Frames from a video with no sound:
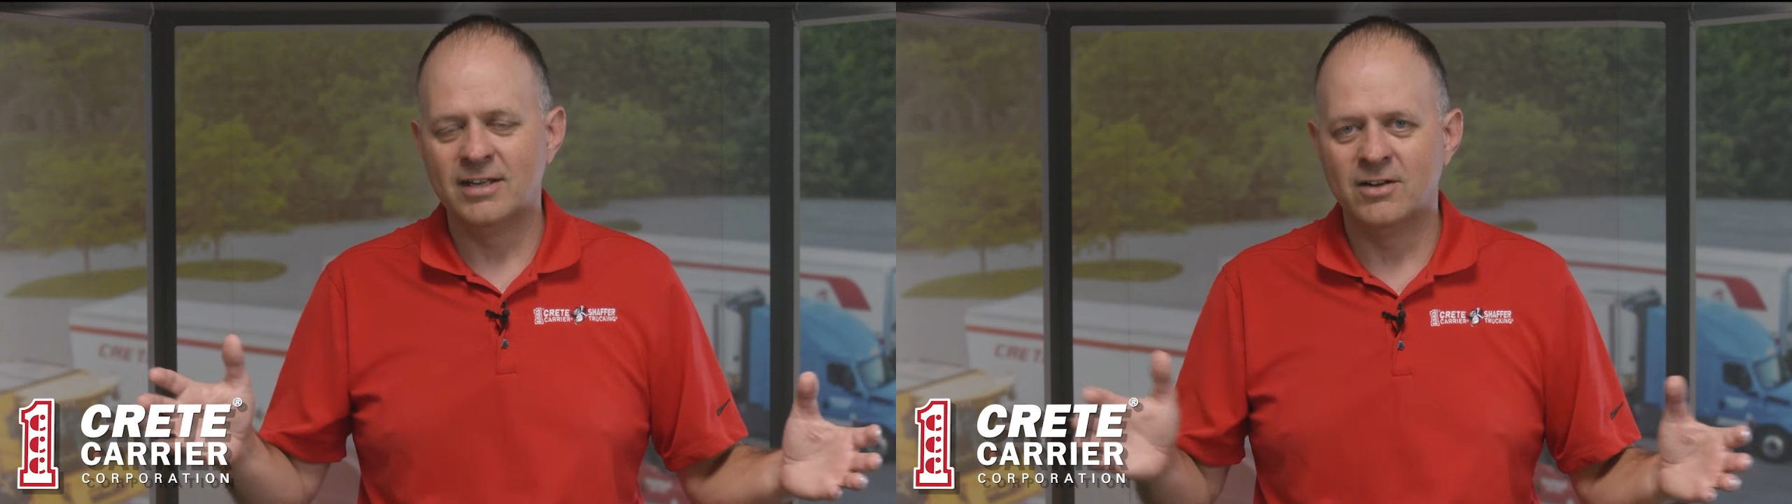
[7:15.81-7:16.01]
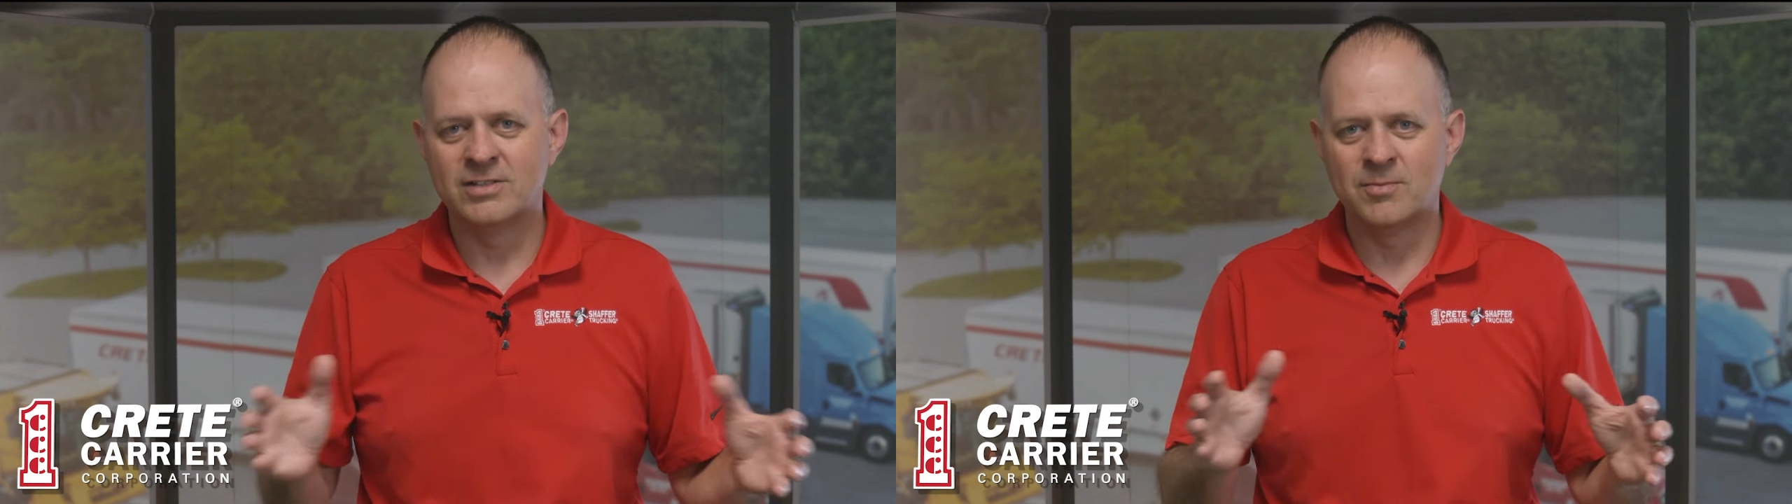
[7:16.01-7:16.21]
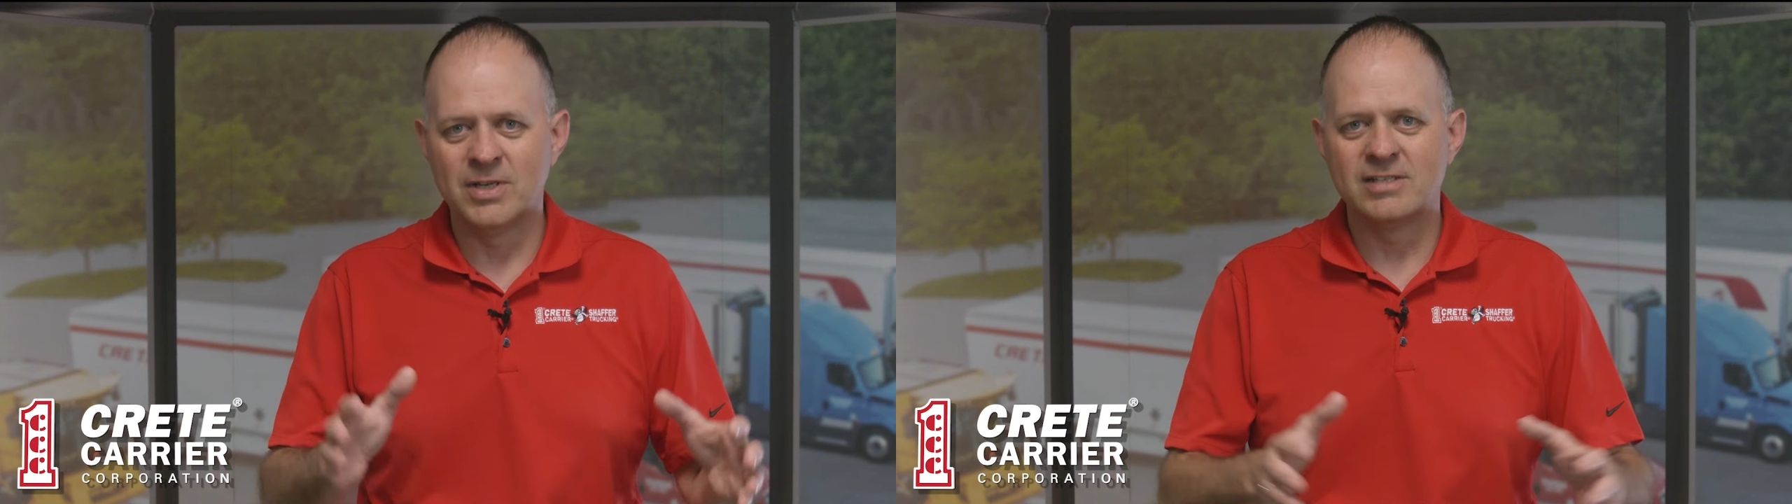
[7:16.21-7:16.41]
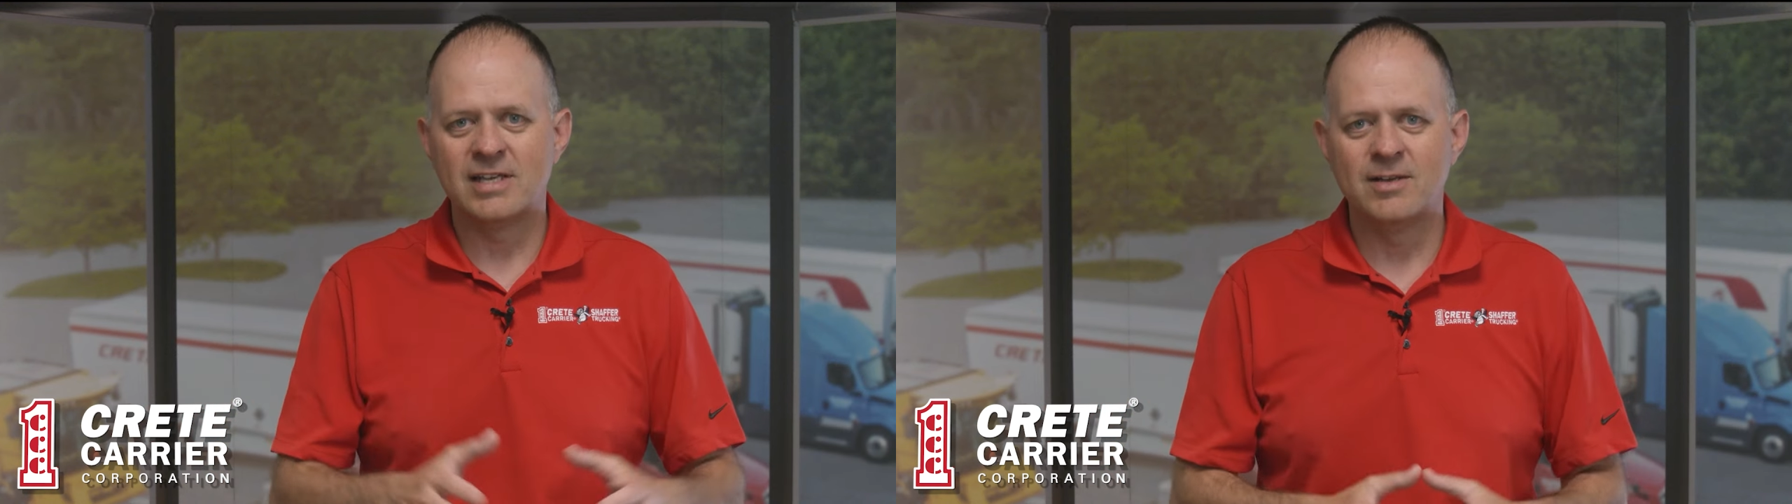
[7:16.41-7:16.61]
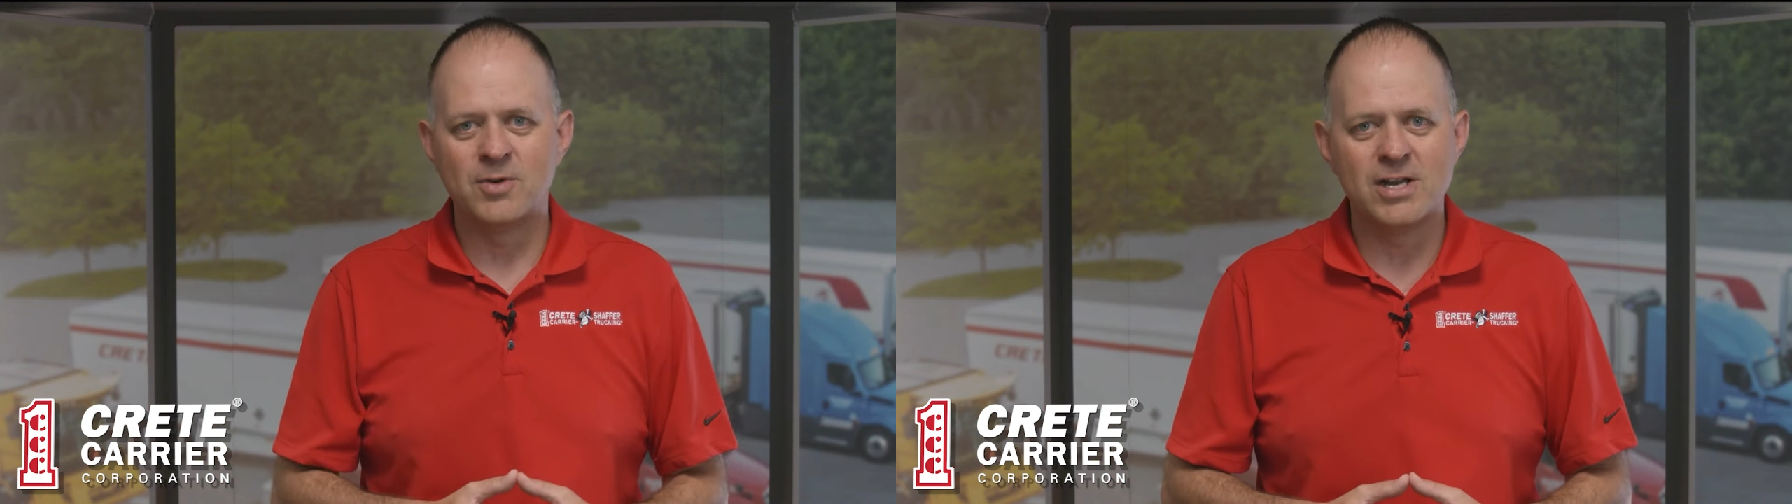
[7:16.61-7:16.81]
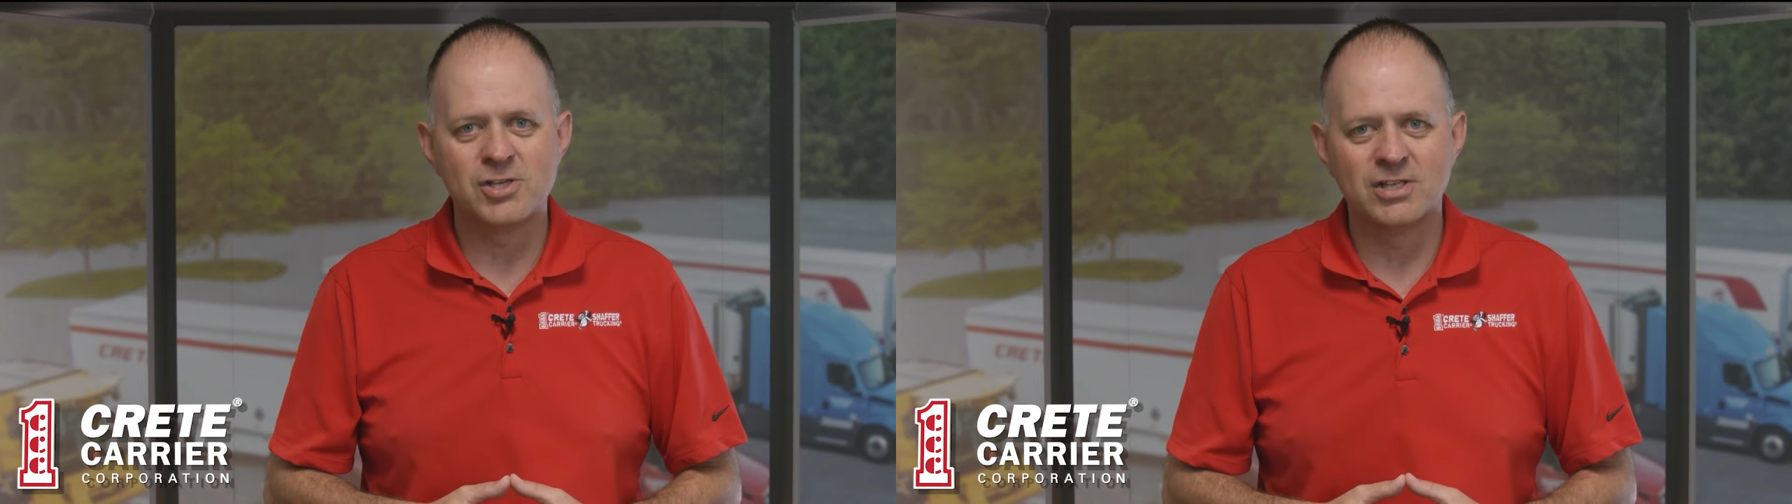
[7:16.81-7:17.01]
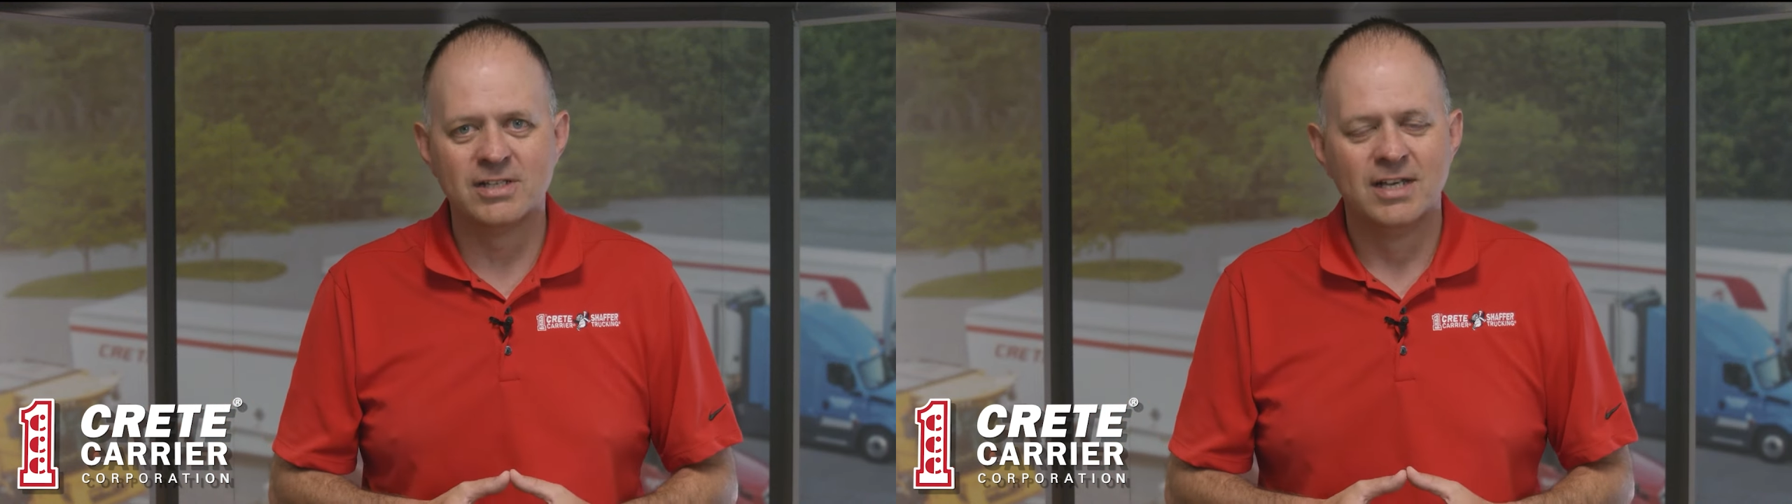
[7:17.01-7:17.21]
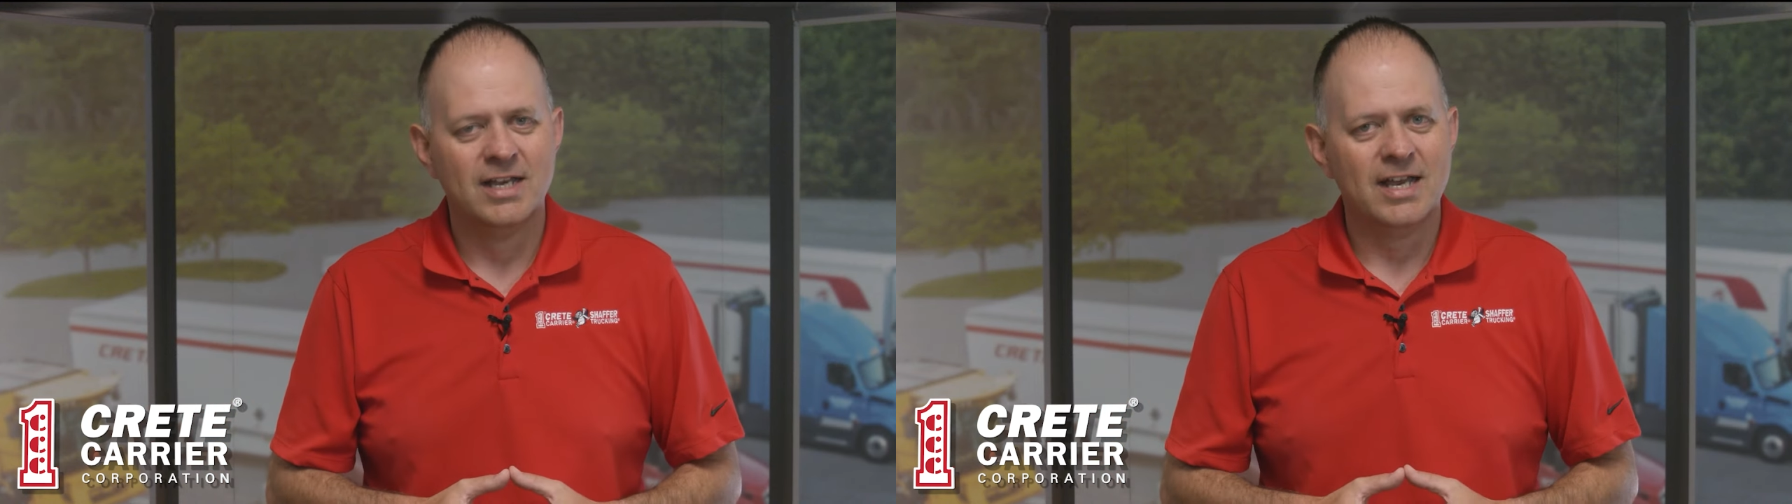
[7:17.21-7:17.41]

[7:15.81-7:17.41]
You know, it's a big celebration.